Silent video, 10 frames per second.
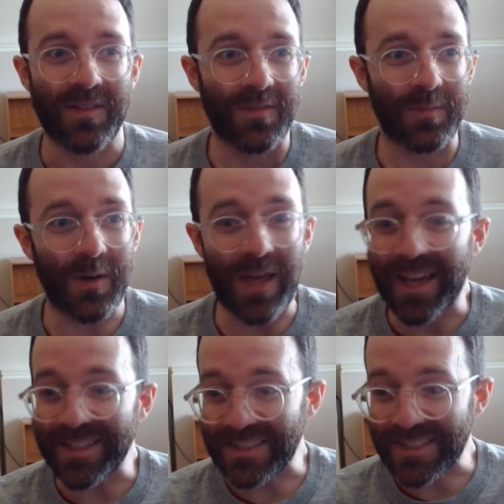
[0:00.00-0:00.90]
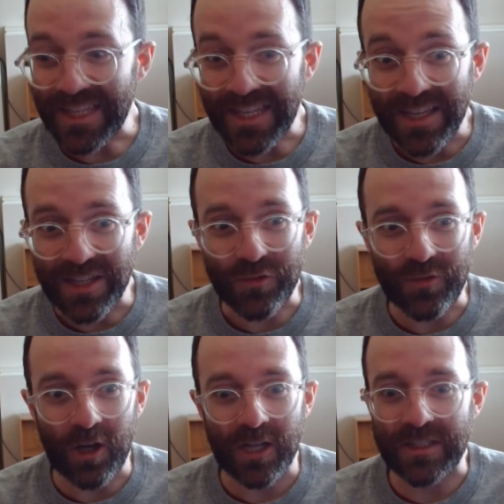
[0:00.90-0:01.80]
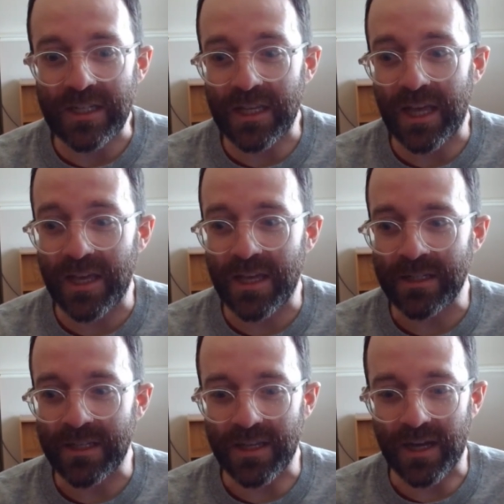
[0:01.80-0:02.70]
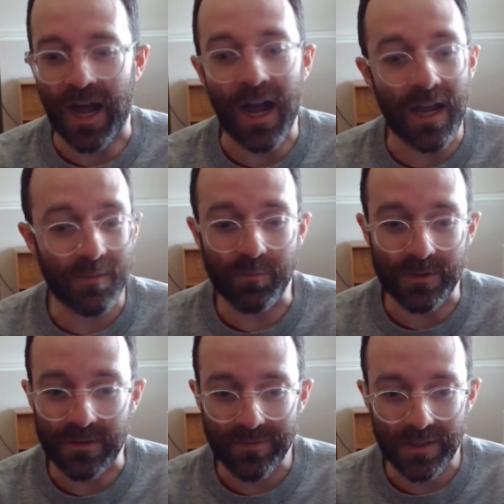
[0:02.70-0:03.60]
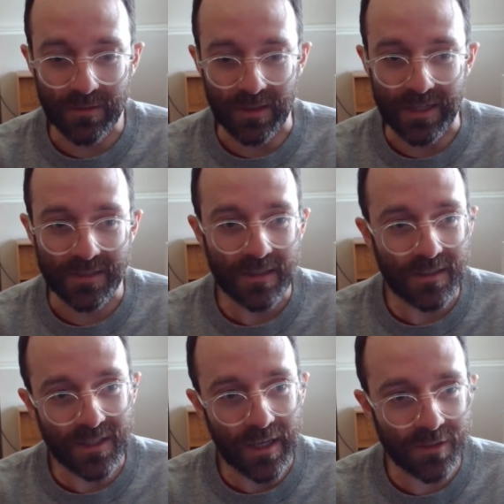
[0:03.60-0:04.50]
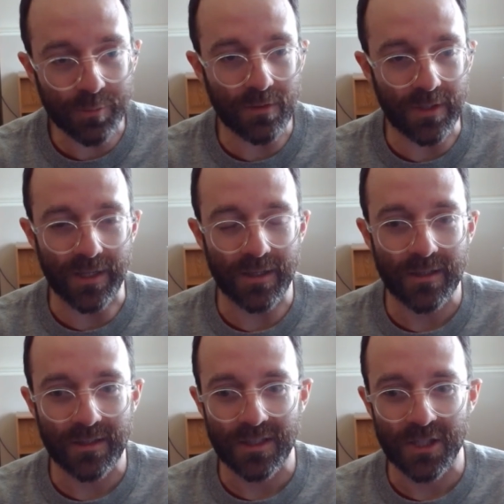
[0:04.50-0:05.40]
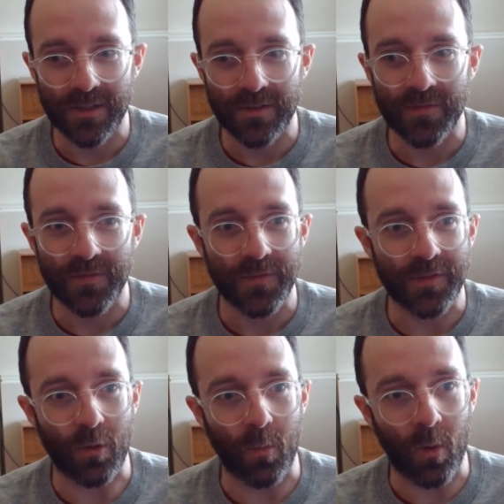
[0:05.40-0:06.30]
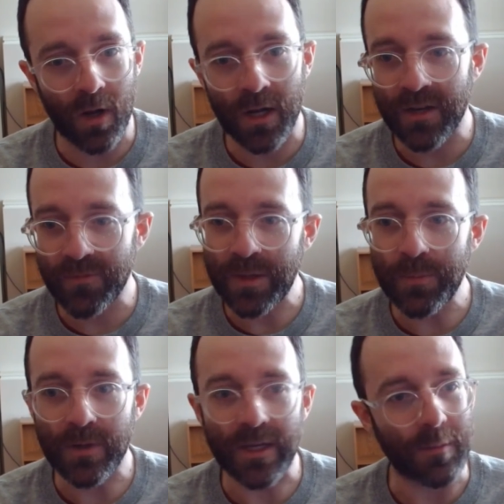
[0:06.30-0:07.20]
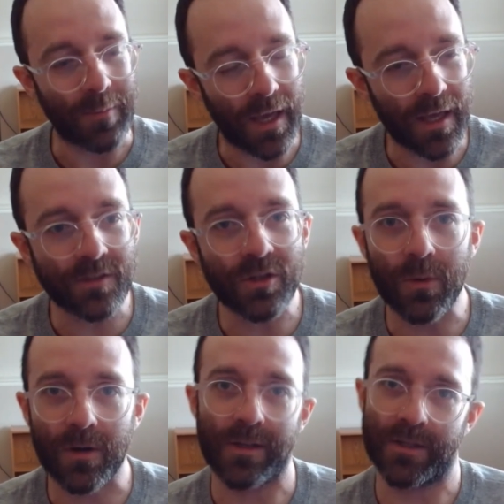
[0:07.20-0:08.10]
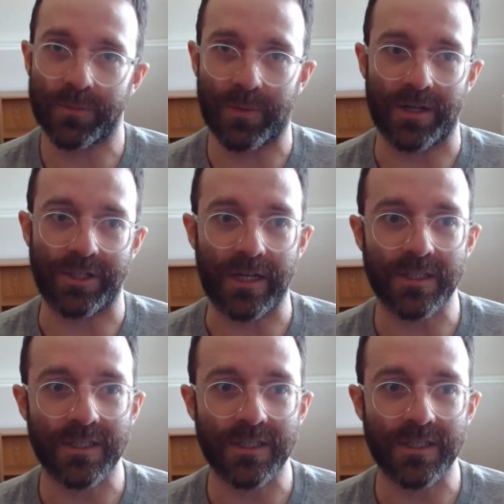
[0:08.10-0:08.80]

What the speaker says: But XZ is foss, and I believe it led to this exploit. There weren't enough people getting paid to work on this project.